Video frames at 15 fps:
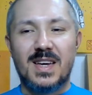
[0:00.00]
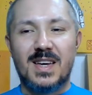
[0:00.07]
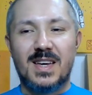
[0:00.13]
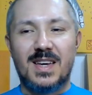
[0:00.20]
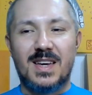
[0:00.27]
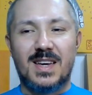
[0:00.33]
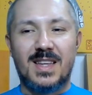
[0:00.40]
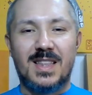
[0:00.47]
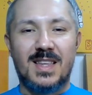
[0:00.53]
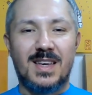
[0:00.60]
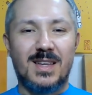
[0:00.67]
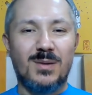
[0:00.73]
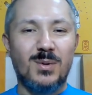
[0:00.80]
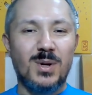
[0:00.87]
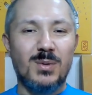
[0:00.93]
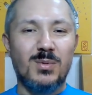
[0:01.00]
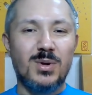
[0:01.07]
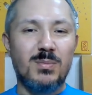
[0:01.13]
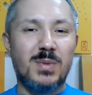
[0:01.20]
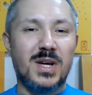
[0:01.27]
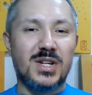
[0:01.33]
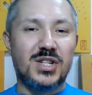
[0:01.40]
And it
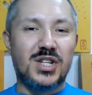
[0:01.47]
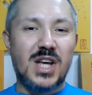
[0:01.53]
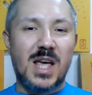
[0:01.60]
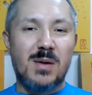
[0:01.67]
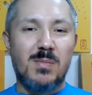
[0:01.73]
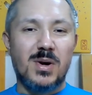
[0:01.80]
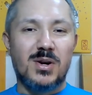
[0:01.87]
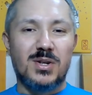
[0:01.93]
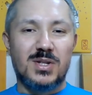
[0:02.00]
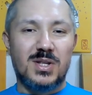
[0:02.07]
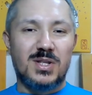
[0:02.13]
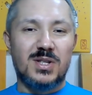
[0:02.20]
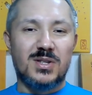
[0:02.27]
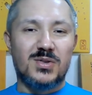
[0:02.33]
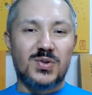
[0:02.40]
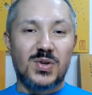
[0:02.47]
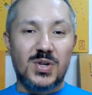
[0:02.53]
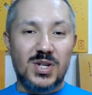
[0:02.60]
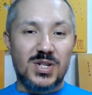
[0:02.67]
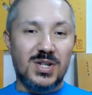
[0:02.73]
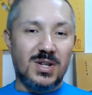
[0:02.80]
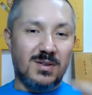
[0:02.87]
would be a shame, because this is
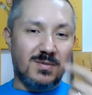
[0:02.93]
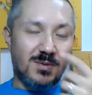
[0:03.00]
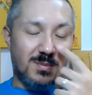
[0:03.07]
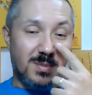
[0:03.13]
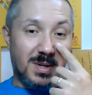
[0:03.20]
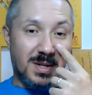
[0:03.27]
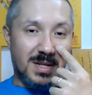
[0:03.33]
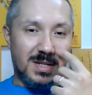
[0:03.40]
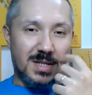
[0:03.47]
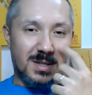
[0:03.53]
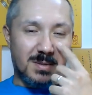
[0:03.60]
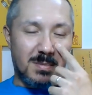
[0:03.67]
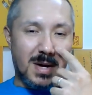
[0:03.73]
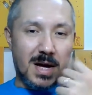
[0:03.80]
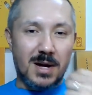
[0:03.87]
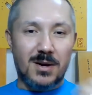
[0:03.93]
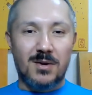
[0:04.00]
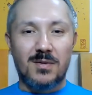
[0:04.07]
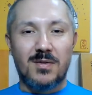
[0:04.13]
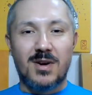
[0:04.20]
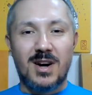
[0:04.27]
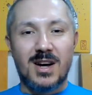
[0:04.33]
traditional for me. This is a matter
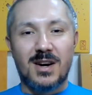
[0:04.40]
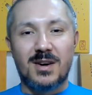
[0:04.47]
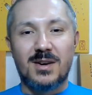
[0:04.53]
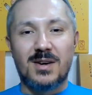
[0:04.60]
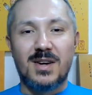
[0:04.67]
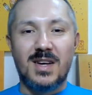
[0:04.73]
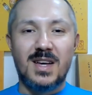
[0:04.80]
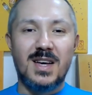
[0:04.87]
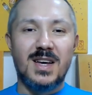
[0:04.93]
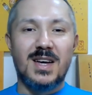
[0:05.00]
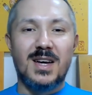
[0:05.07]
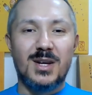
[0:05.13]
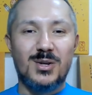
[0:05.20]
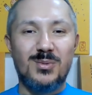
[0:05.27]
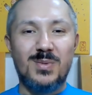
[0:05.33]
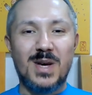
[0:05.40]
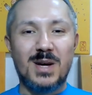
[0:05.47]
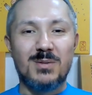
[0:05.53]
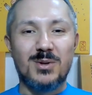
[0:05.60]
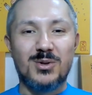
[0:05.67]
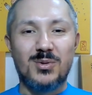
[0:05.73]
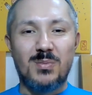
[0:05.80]
of honor to be
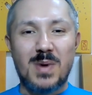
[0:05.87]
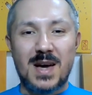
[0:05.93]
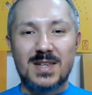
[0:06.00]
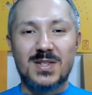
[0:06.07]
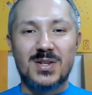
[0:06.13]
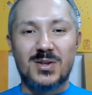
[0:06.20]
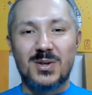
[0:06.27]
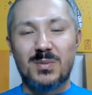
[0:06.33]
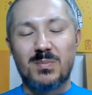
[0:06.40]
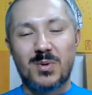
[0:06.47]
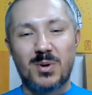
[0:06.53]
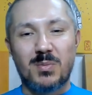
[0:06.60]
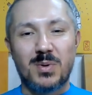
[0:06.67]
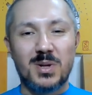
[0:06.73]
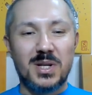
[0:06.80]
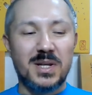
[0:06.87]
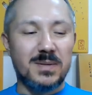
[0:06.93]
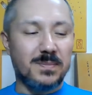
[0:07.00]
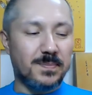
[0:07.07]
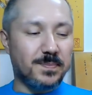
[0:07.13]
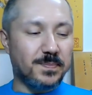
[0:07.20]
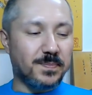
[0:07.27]
able to master it properly.
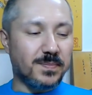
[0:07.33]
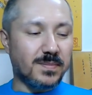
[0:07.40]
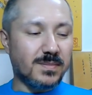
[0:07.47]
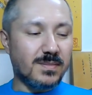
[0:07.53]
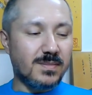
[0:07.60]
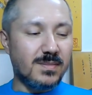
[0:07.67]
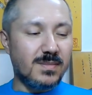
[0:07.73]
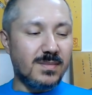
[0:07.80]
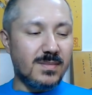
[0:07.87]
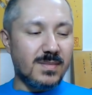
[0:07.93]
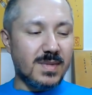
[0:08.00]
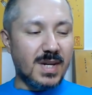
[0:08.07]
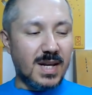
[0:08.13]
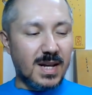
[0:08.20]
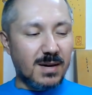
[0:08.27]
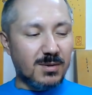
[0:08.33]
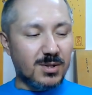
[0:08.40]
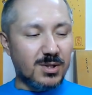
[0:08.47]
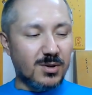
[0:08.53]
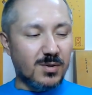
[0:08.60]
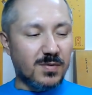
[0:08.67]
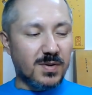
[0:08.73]
And I was
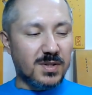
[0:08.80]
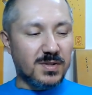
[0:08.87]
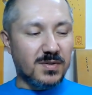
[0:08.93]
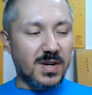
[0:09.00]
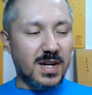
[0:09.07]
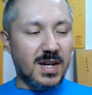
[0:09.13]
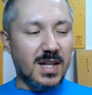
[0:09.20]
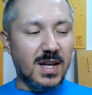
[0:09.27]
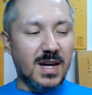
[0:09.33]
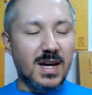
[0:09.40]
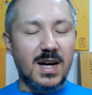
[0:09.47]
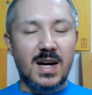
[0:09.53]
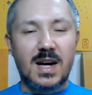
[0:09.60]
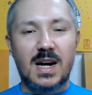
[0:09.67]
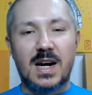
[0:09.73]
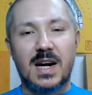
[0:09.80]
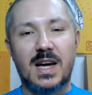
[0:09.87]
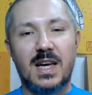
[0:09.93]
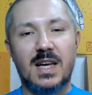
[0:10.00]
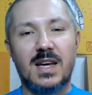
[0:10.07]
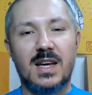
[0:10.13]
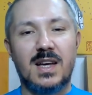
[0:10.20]
so frustrated.
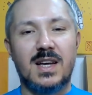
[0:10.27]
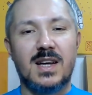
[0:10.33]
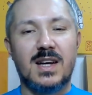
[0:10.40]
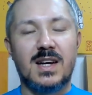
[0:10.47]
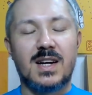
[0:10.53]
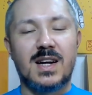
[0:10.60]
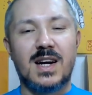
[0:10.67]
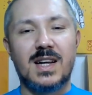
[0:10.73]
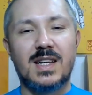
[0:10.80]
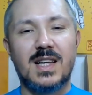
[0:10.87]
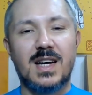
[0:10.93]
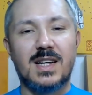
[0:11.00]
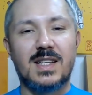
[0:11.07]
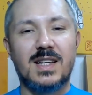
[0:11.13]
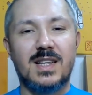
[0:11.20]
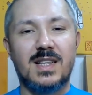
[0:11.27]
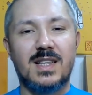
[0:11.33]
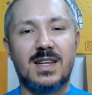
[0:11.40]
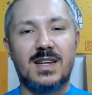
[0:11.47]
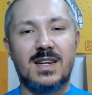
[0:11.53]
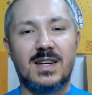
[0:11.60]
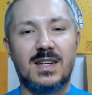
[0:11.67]
I contacted
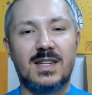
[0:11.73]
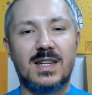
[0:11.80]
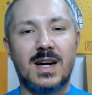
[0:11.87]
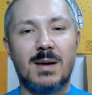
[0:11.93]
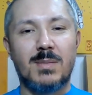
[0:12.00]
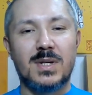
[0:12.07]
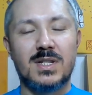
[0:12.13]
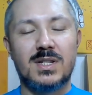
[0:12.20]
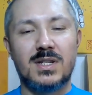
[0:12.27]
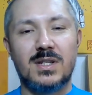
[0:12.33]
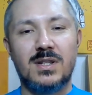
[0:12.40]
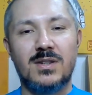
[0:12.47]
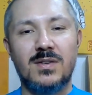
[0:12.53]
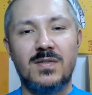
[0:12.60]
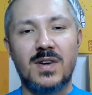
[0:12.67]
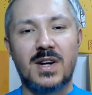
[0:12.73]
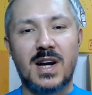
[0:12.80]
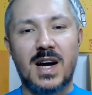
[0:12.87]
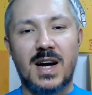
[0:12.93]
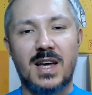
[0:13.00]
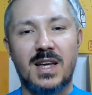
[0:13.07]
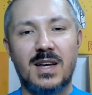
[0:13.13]
Thomas
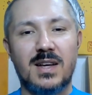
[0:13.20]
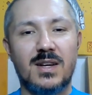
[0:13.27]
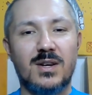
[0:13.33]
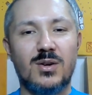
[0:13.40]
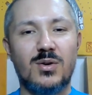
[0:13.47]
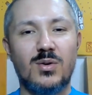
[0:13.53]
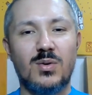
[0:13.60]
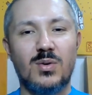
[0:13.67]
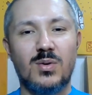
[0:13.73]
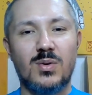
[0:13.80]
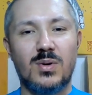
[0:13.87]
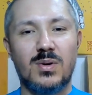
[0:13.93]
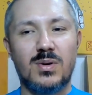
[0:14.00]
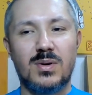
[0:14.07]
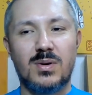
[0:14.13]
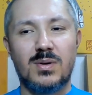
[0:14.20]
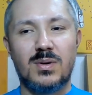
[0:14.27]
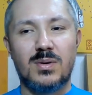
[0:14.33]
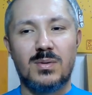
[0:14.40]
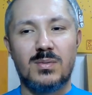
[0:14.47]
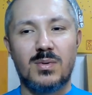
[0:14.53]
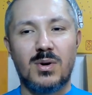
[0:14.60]
Duvernay, who
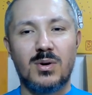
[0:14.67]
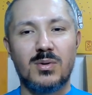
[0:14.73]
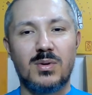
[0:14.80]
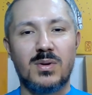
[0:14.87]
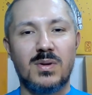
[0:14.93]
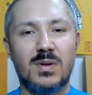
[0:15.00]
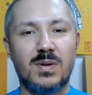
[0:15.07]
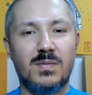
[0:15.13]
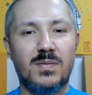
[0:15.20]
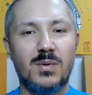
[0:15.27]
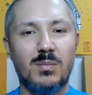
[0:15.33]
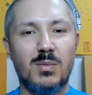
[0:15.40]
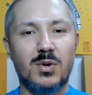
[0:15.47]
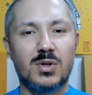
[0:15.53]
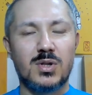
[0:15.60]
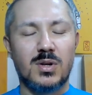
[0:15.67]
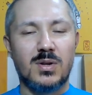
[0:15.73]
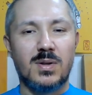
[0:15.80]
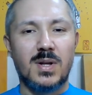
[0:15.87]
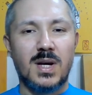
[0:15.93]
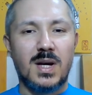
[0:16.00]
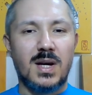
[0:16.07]
wrote a few books
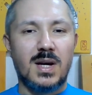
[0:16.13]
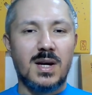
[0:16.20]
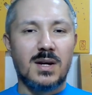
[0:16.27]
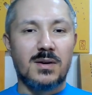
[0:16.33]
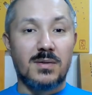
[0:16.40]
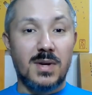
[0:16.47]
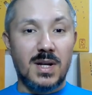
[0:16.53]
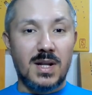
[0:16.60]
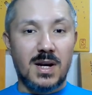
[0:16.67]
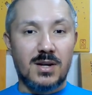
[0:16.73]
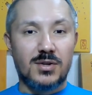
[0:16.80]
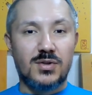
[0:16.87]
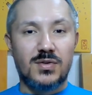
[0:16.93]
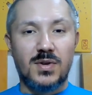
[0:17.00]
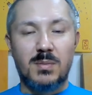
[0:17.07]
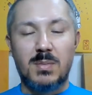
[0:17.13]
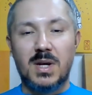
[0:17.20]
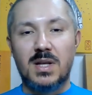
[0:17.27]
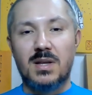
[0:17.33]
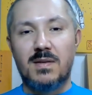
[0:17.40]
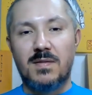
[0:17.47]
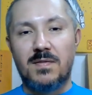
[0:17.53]
on Korean archery,
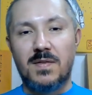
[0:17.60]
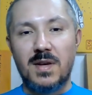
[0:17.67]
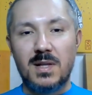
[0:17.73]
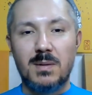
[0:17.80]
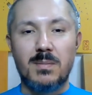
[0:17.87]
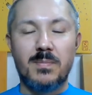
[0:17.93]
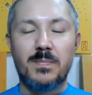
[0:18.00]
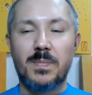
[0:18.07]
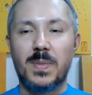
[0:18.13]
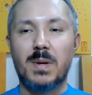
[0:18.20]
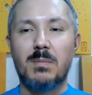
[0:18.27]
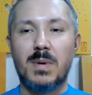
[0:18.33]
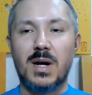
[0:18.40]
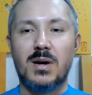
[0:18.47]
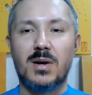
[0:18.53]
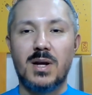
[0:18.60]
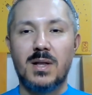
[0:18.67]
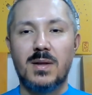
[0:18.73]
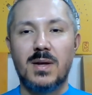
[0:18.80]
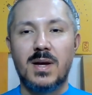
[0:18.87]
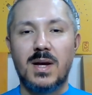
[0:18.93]
made a film about it.